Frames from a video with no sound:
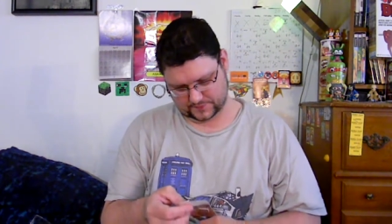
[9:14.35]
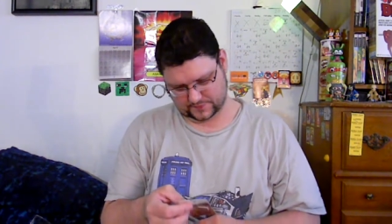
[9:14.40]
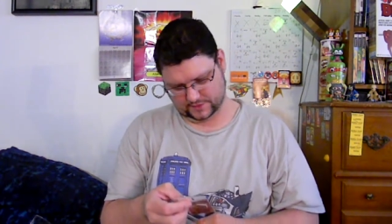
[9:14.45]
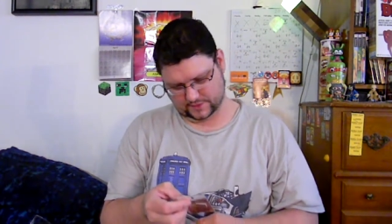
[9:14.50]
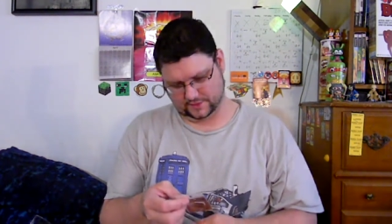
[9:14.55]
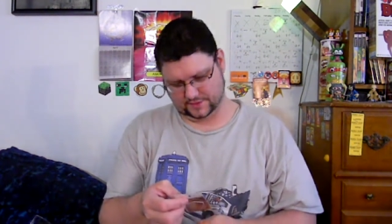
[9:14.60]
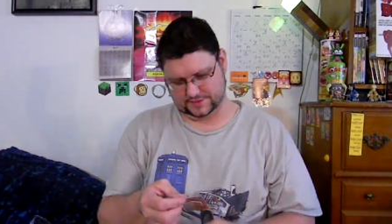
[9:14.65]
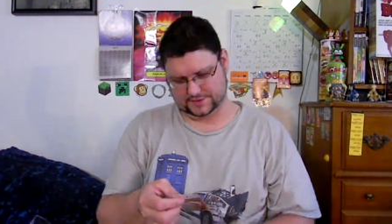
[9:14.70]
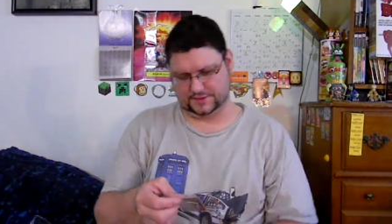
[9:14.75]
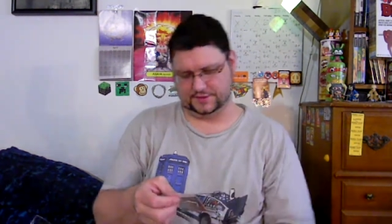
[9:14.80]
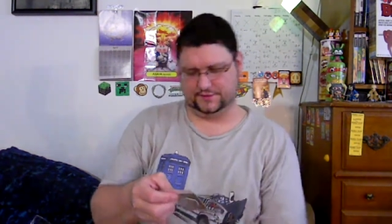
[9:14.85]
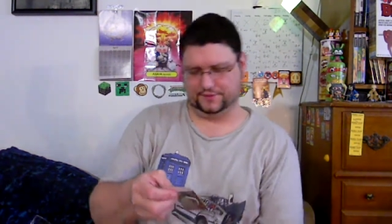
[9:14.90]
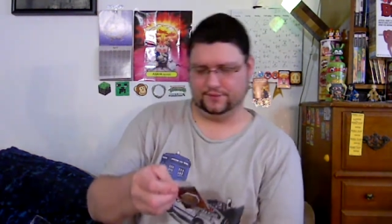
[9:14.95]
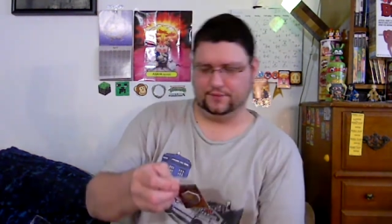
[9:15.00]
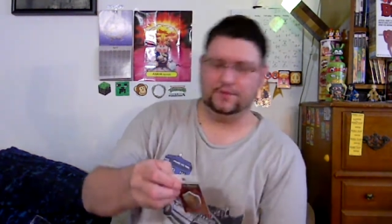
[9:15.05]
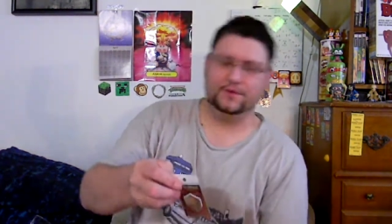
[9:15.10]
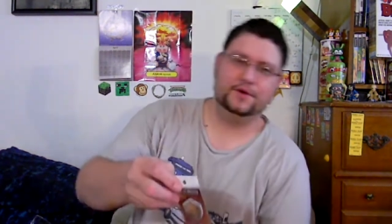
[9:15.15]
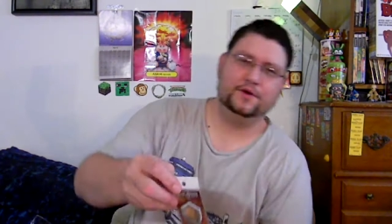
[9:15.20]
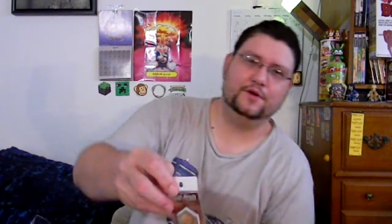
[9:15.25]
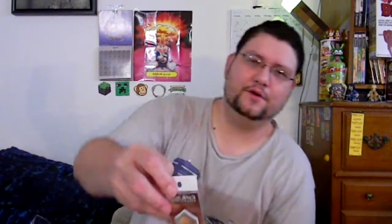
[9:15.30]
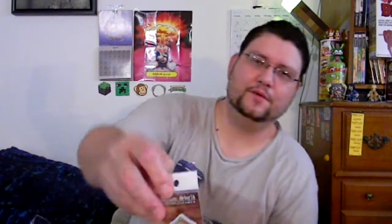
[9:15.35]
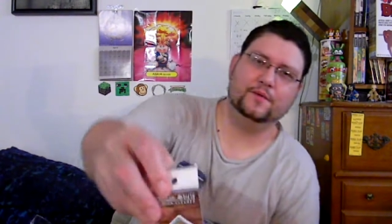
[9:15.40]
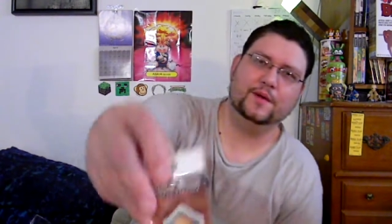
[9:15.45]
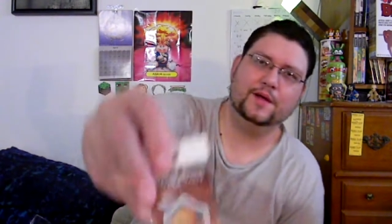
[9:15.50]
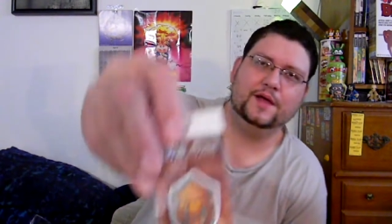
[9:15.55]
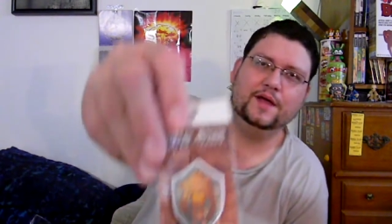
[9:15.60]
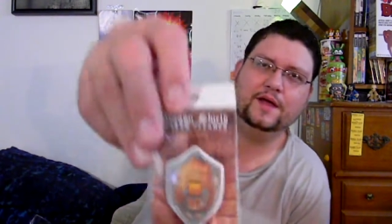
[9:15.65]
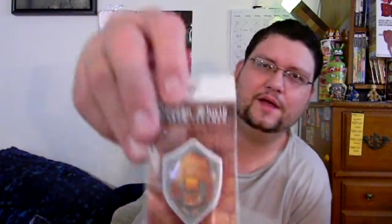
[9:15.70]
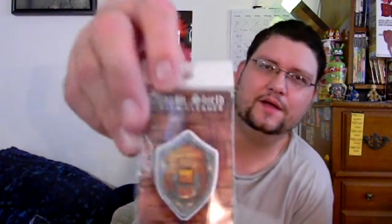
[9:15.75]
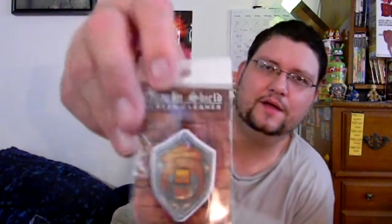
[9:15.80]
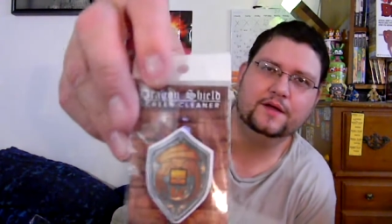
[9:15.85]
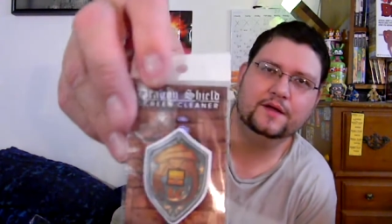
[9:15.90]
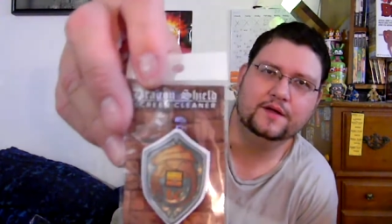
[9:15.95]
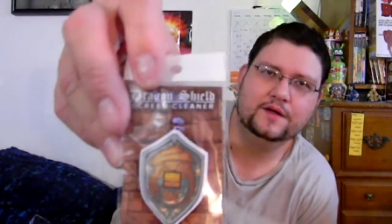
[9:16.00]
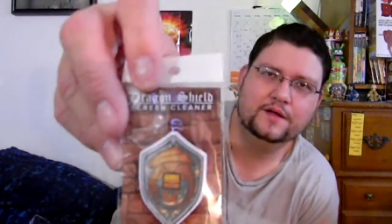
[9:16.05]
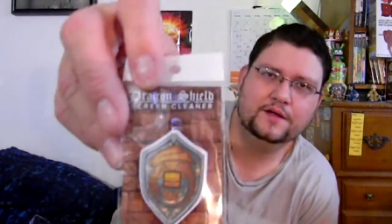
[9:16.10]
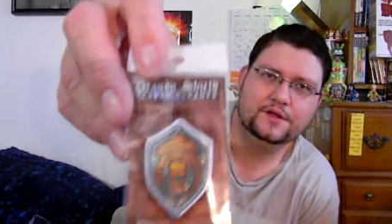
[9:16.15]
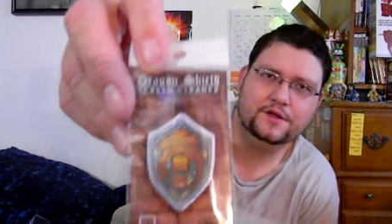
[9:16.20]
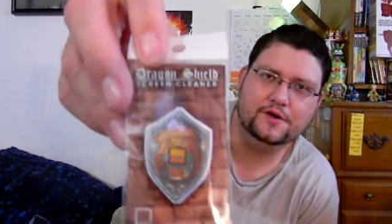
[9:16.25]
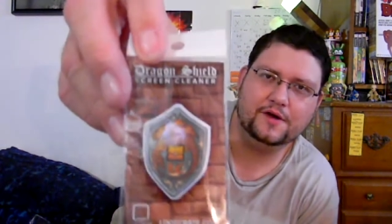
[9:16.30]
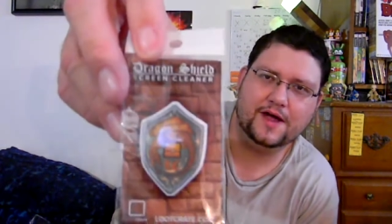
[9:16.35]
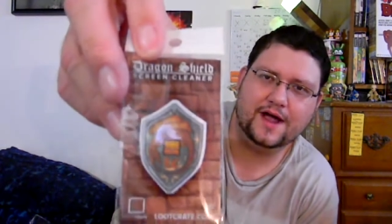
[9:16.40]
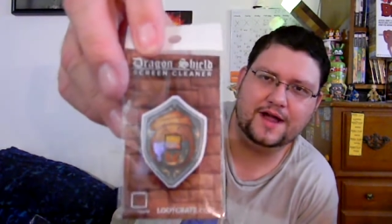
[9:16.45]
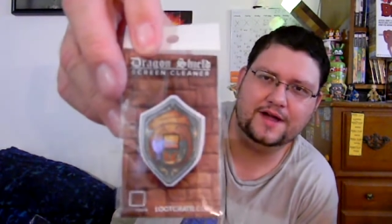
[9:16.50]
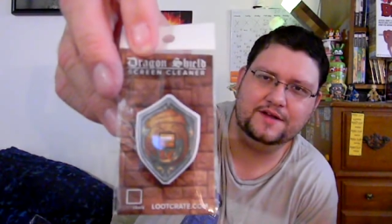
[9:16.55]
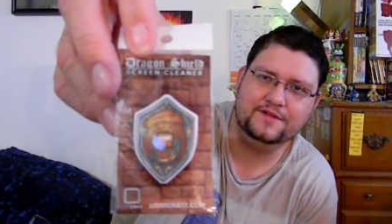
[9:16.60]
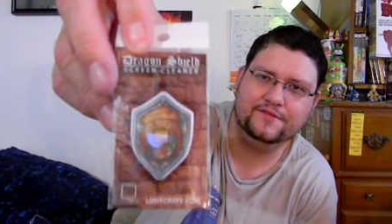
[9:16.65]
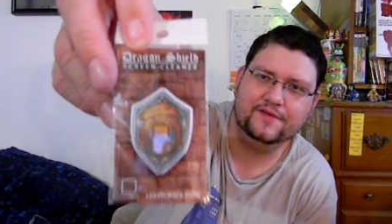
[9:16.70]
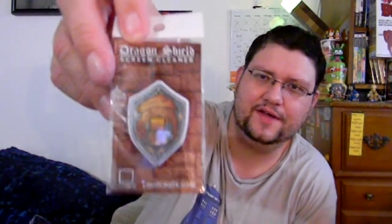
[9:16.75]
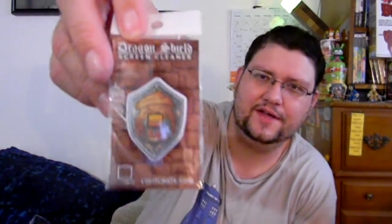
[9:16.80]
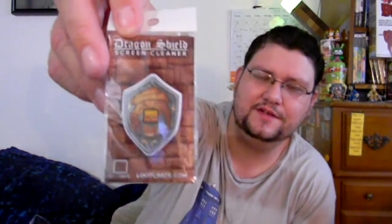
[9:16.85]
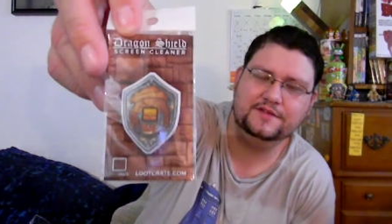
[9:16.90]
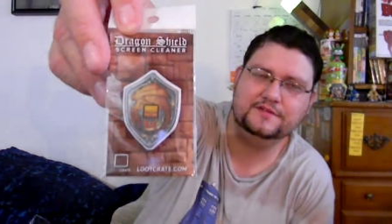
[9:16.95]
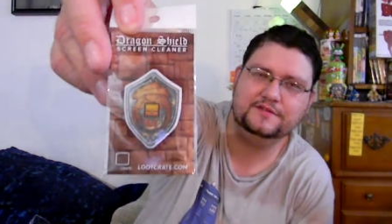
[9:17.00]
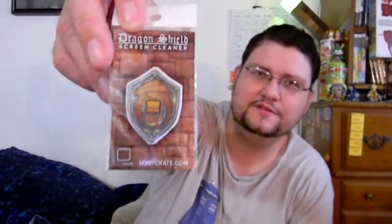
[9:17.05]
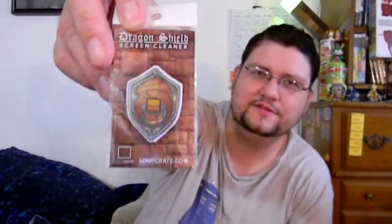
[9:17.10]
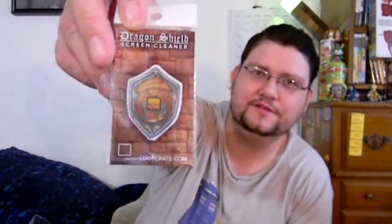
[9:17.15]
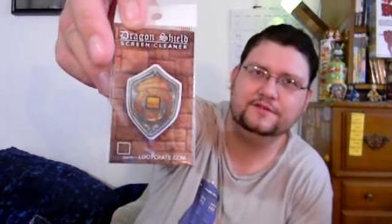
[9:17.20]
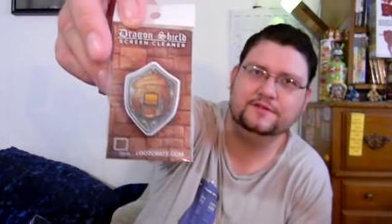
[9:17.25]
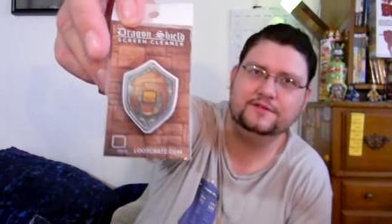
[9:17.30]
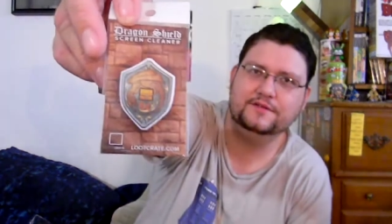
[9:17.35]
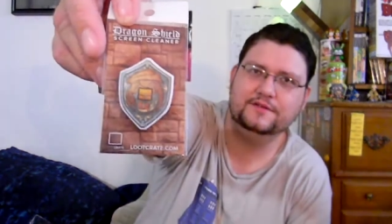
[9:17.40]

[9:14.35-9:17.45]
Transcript: Oh, this is for your uh, your eye device.